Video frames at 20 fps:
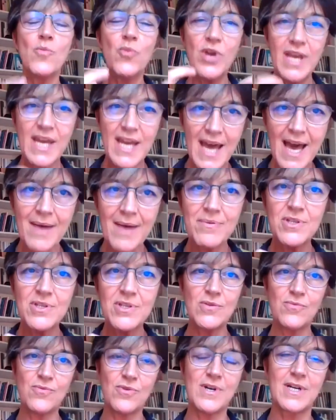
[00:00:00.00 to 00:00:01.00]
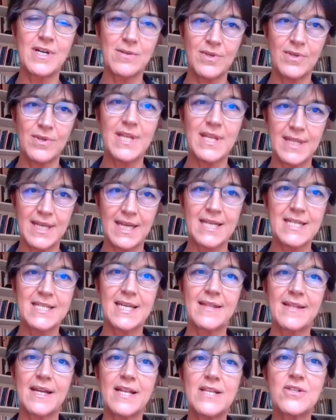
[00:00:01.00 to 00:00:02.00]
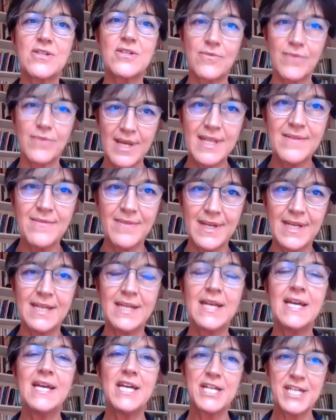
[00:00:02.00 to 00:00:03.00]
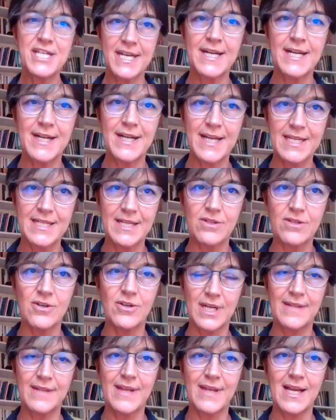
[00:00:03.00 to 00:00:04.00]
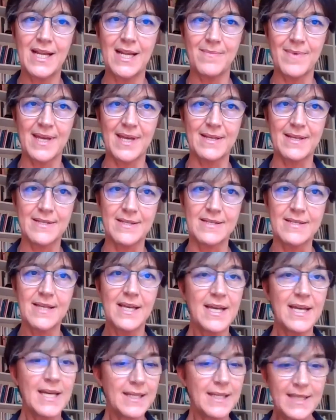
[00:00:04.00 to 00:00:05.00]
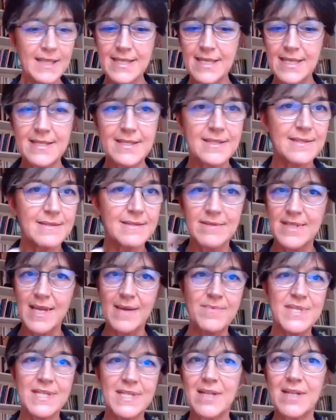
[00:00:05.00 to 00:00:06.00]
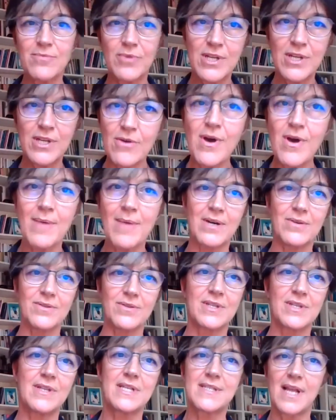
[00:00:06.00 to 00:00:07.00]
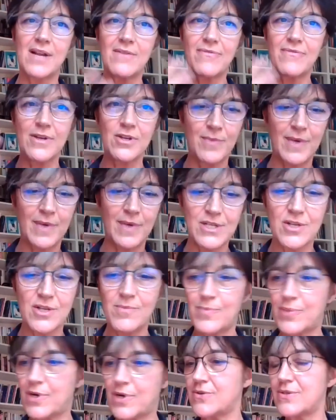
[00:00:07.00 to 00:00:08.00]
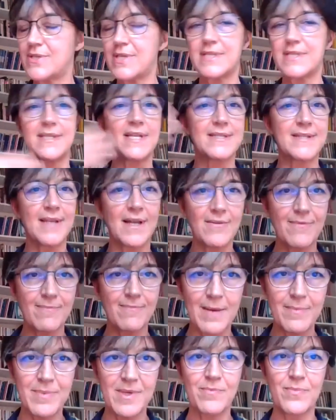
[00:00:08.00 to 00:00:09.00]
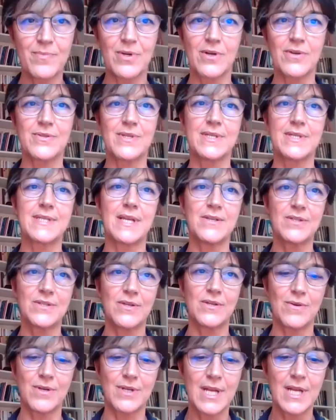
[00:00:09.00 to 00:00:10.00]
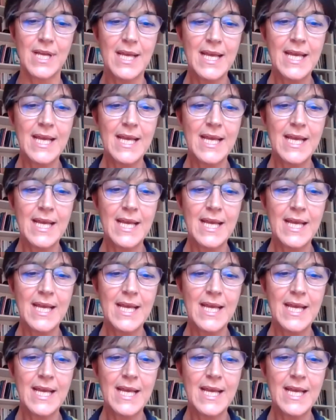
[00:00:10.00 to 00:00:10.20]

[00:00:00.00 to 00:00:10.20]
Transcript: We have to work with the data that is already being generated on a daily basis. This is something that we know about, the self-enumeration process, the self-mapping process, and so on.